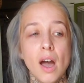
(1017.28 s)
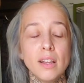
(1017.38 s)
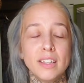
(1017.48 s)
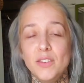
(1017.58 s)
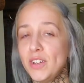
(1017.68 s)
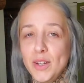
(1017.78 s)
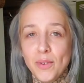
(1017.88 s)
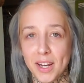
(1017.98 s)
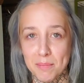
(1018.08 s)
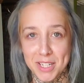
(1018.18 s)
leave any
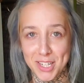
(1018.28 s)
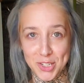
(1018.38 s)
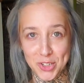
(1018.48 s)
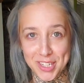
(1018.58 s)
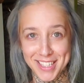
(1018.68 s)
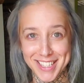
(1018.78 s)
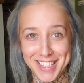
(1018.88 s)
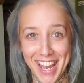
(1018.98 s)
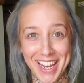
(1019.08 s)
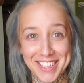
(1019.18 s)

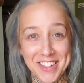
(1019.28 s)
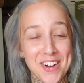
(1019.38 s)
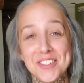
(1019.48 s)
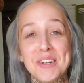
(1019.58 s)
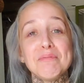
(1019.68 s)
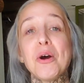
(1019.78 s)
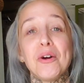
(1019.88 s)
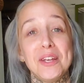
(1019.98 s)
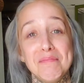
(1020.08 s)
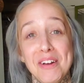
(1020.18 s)
recommendations and I'll stop
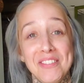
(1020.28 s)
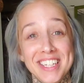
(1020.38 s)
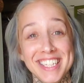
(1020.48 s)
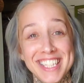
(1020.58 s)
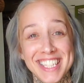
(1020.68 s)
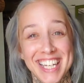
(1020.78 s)
talking about this.